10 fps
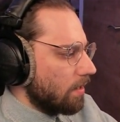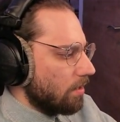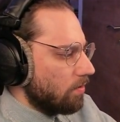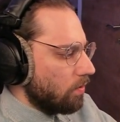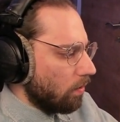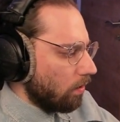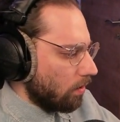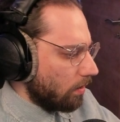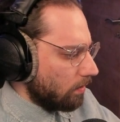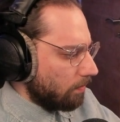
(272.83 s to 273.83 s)
that you
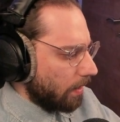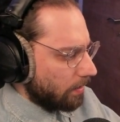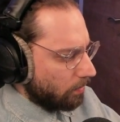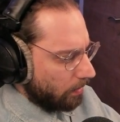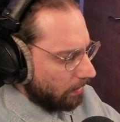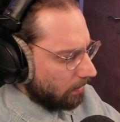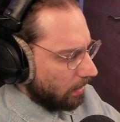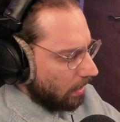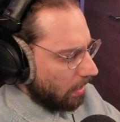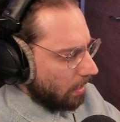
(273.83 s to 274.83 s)
learn by doing.
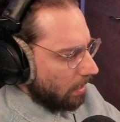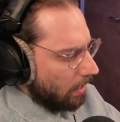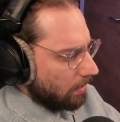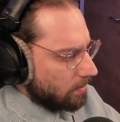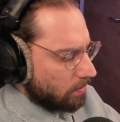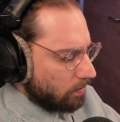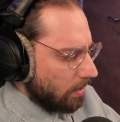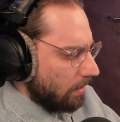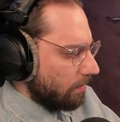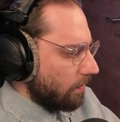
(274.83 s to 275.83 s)
It's
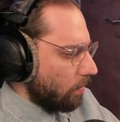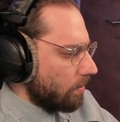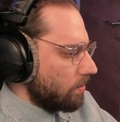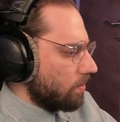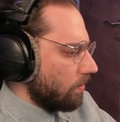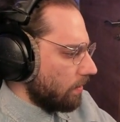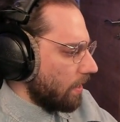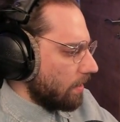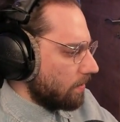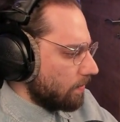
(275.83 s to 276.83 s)
really focused on
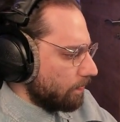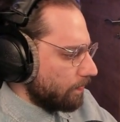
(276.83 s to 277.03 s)
that.